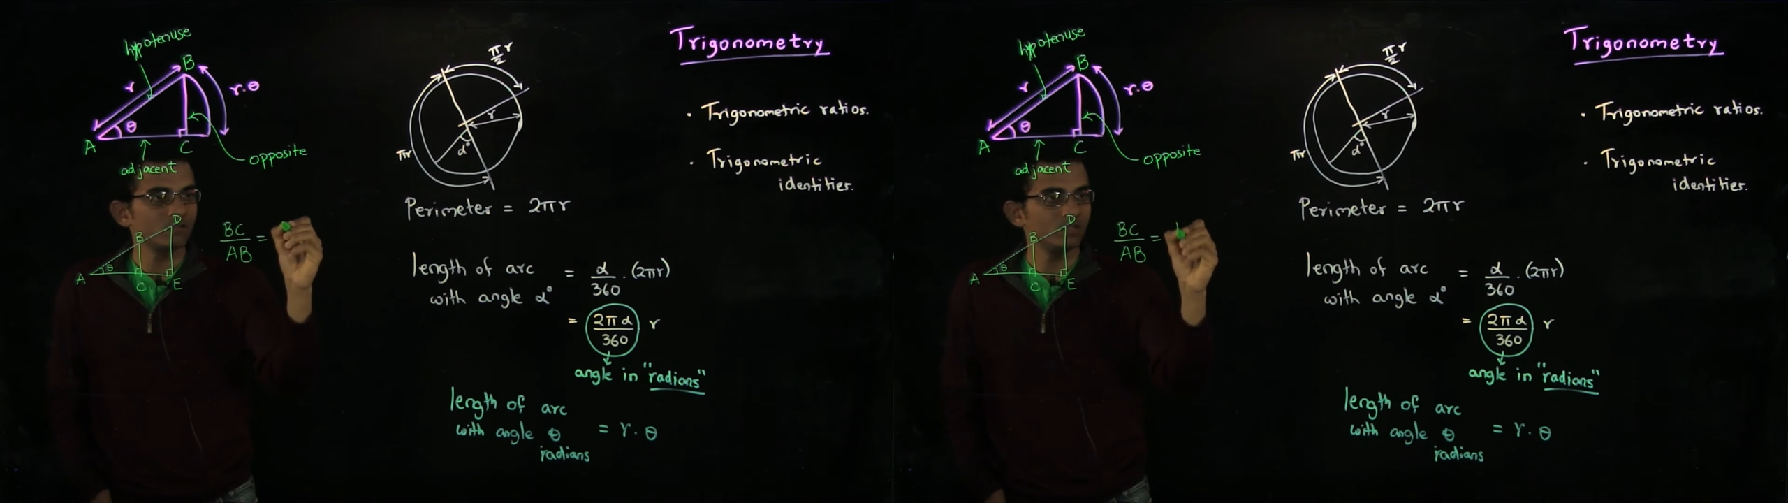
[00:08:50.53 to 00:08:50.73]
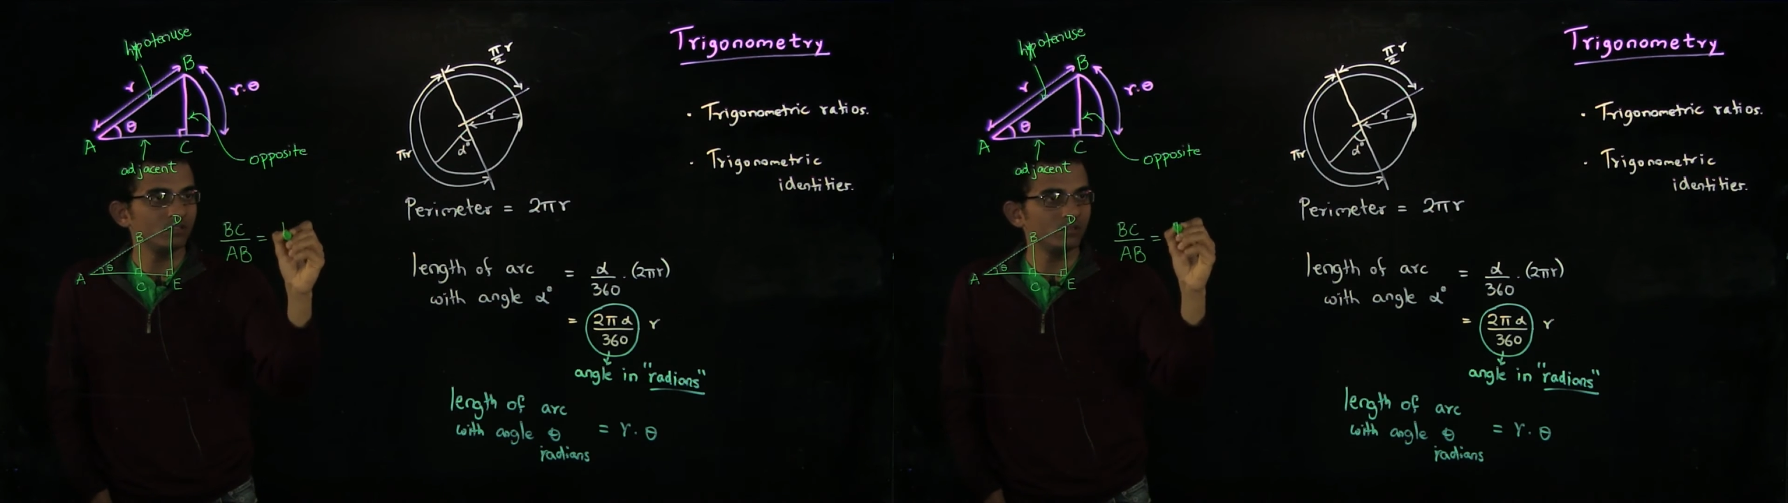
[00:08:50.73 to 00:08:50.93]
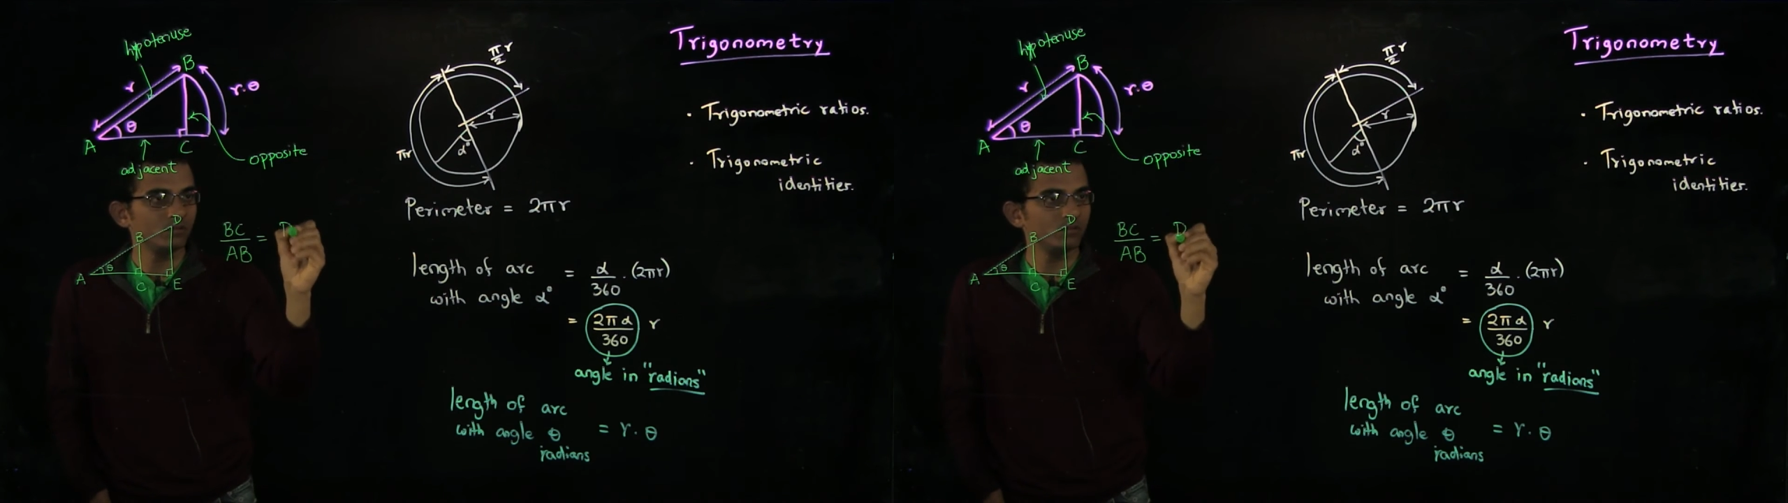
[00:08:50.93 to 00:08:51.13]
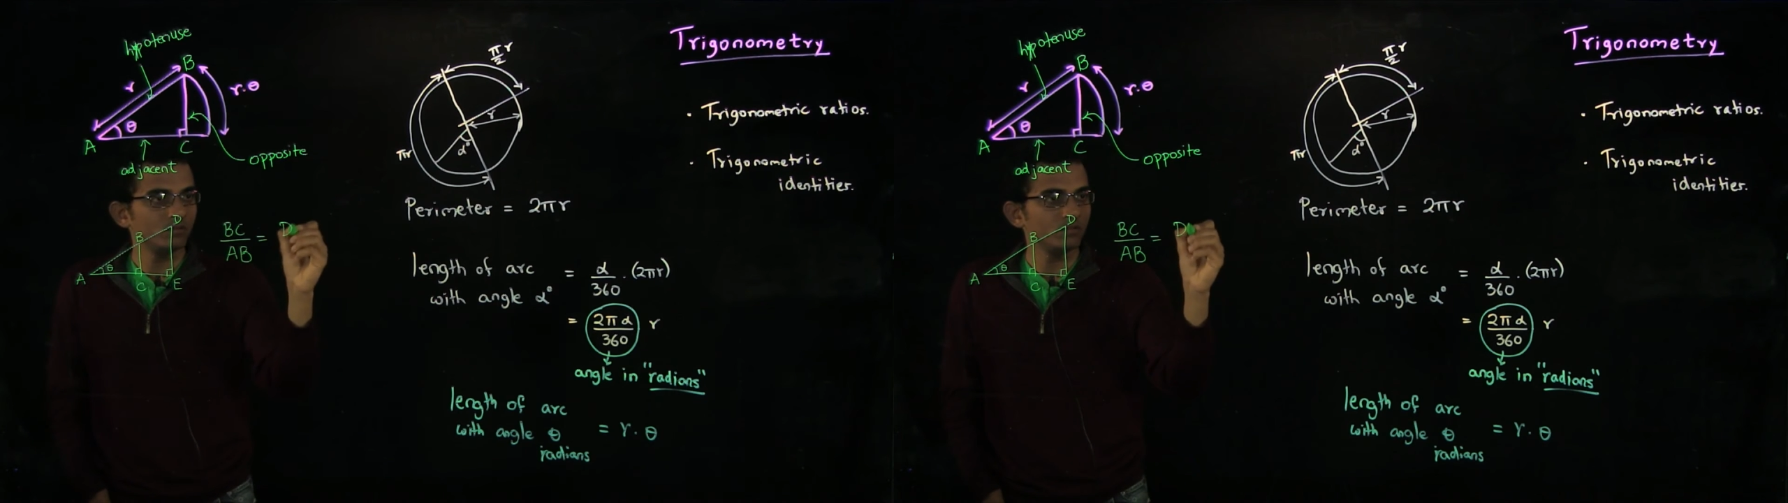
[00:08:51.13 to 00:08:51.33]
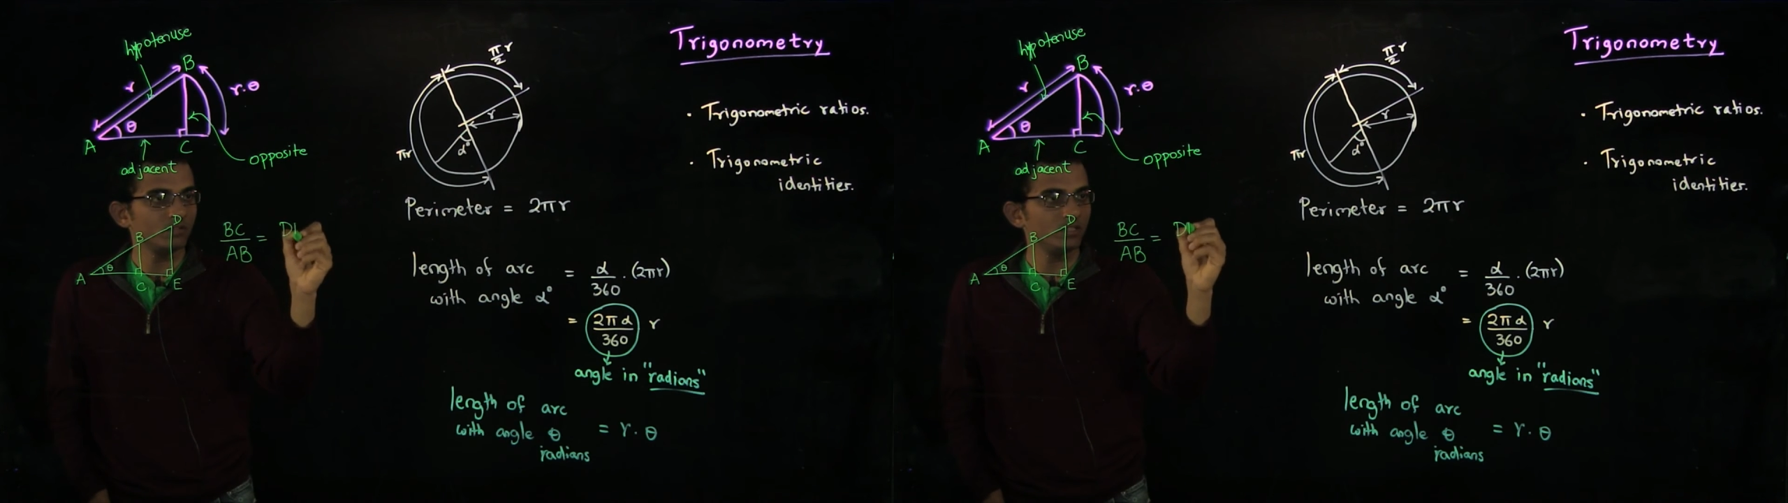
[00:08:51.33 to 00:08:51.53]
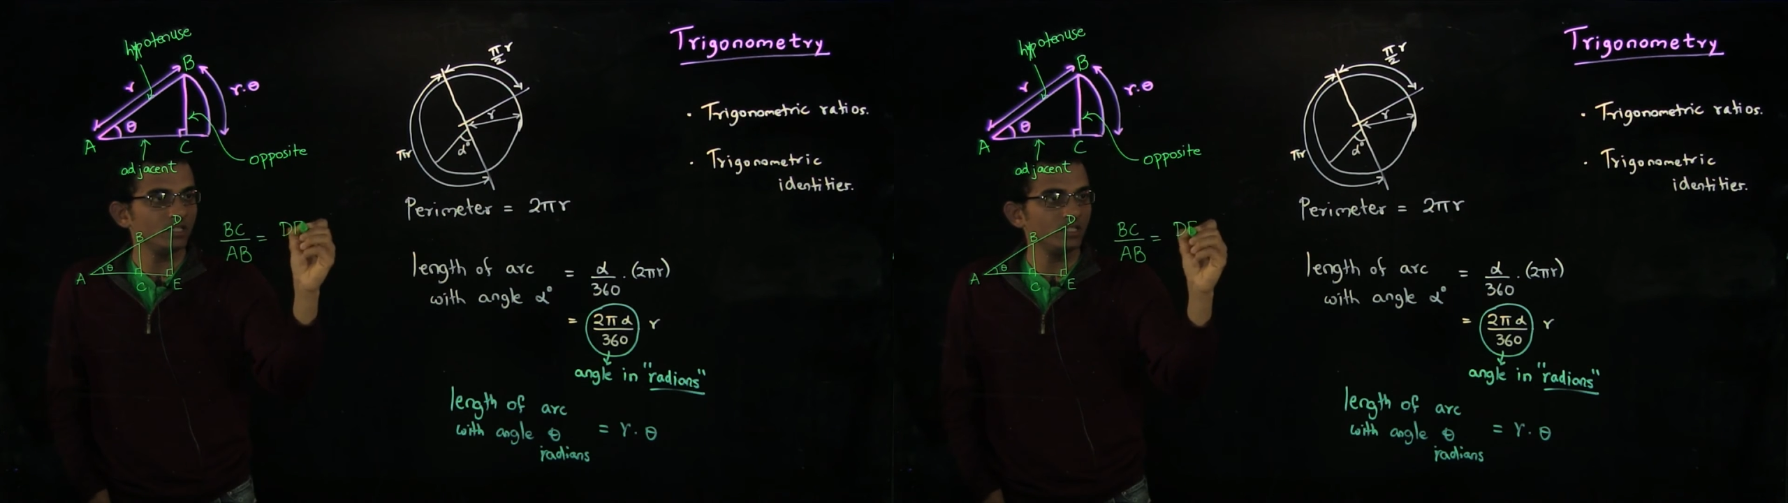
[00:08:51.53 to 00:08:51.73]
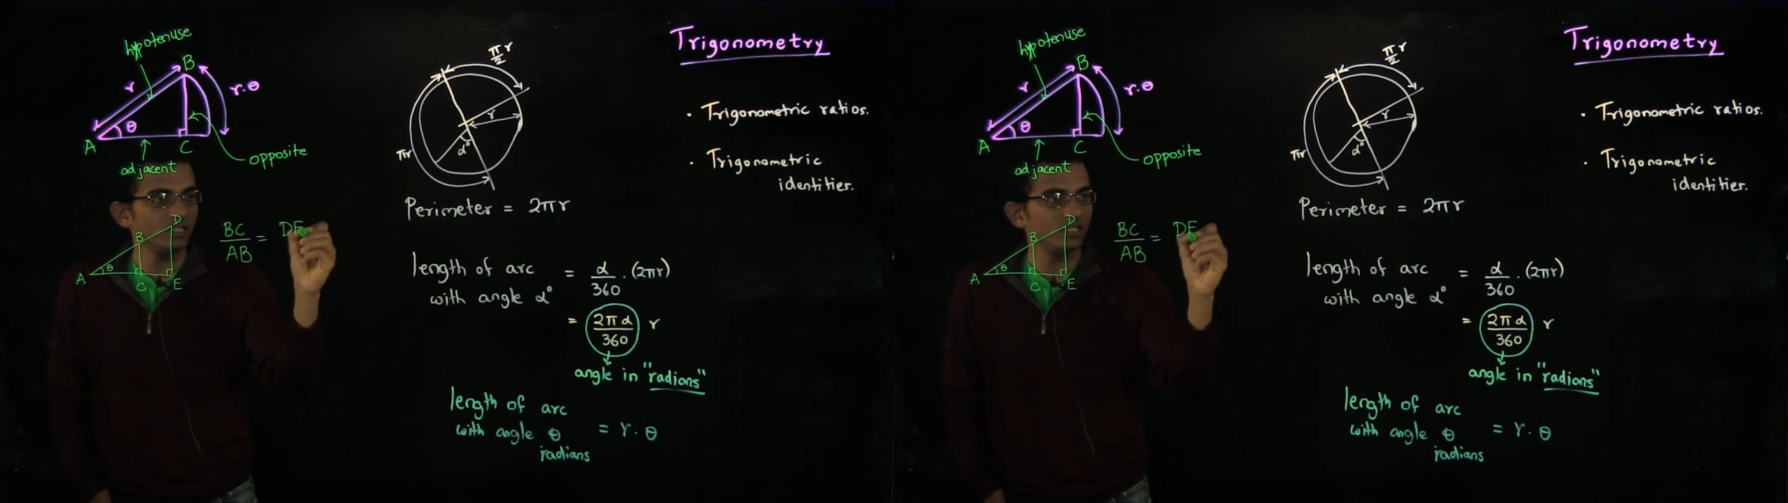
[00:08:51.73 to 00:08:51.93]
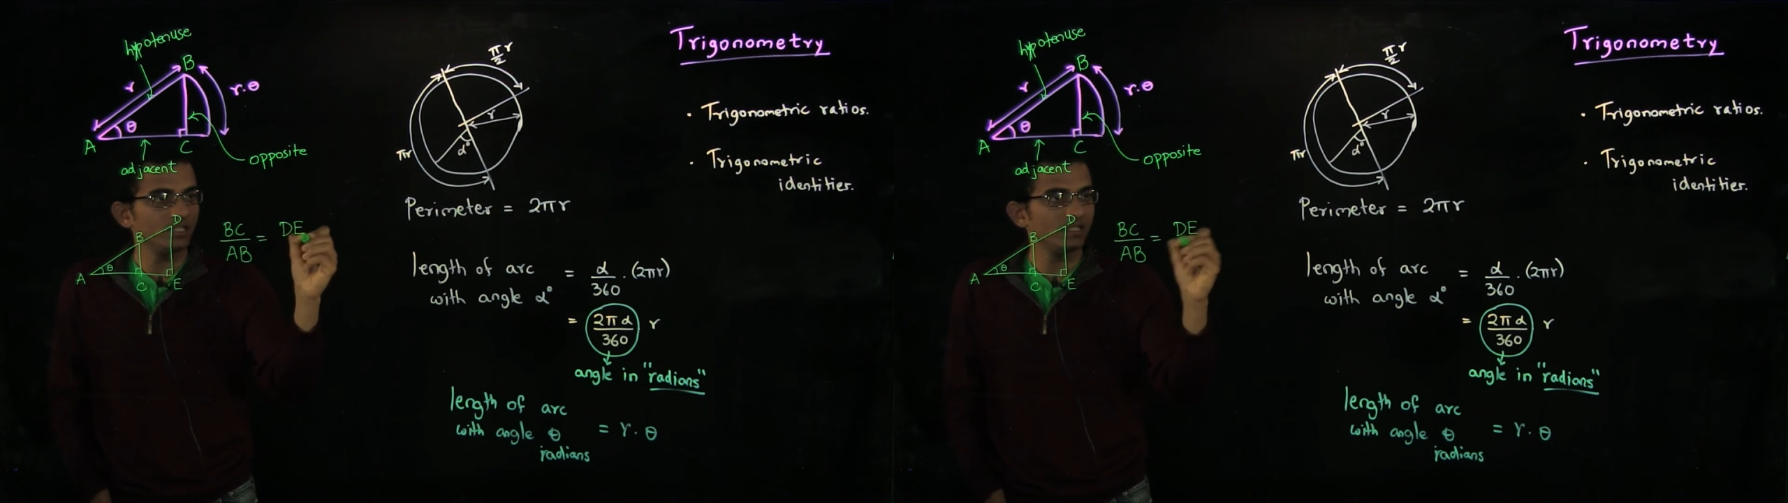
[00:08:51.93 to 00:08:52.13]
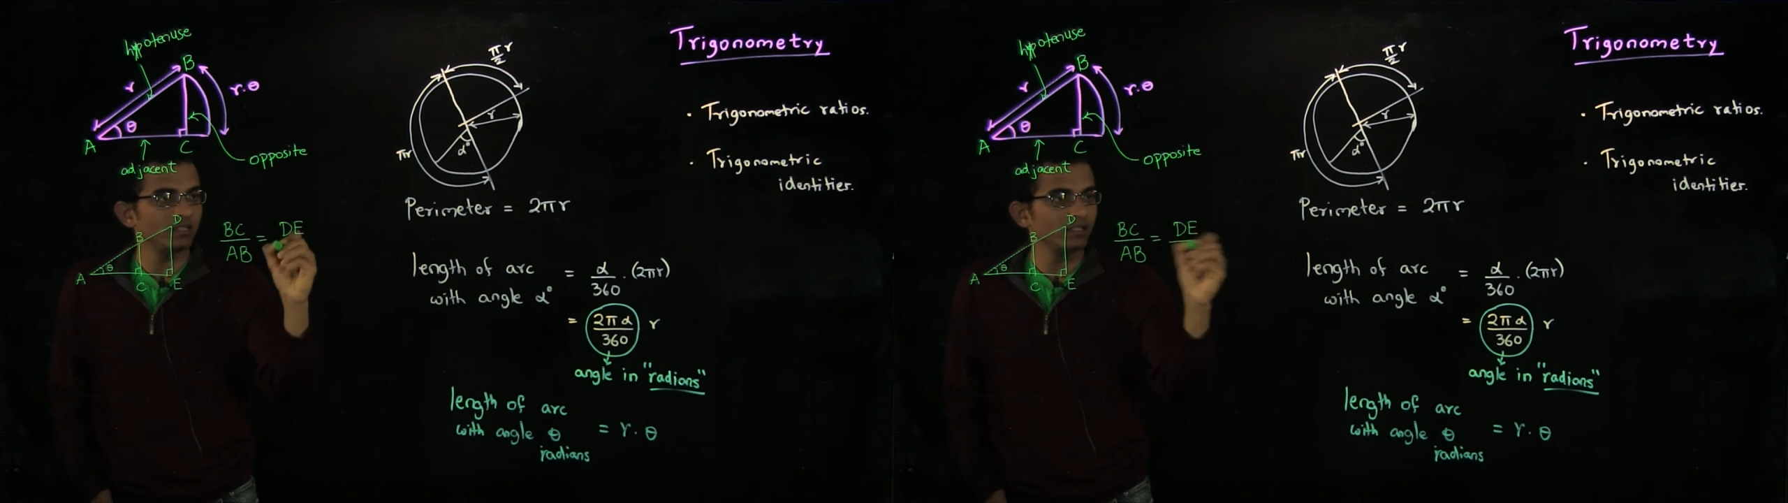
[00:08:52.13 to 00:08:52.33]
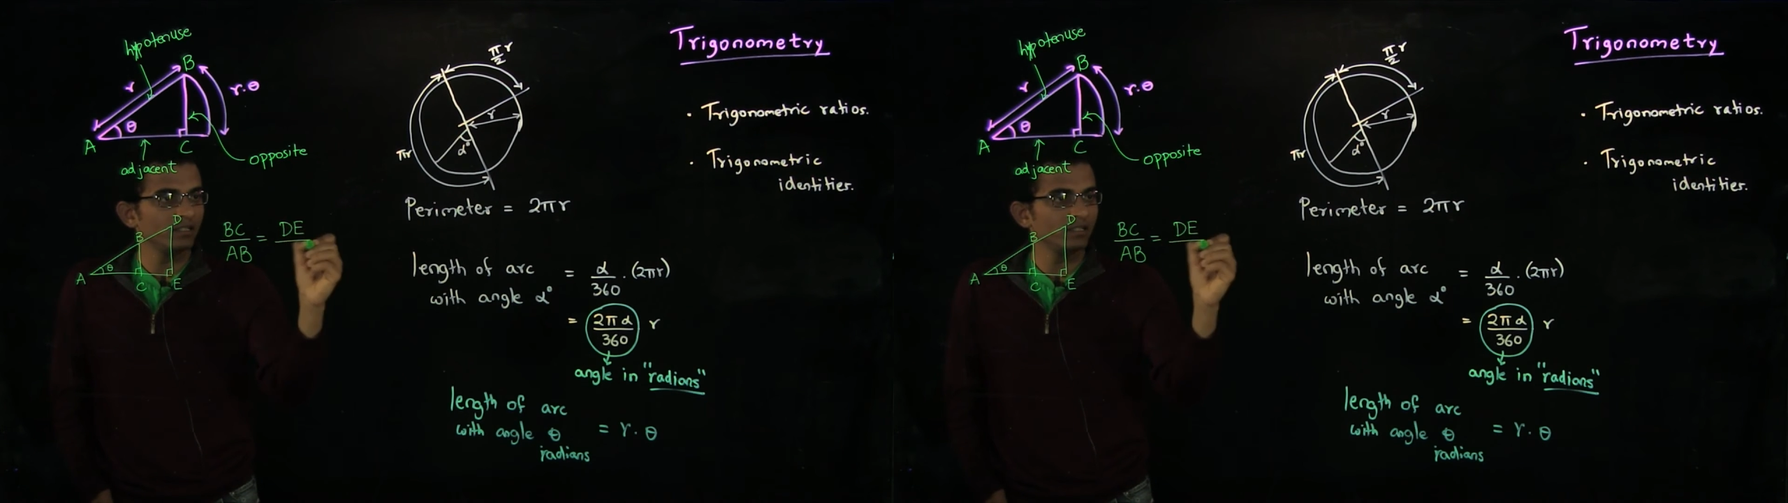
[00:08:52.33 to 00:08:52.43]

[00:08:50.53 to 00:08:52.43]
equal to DE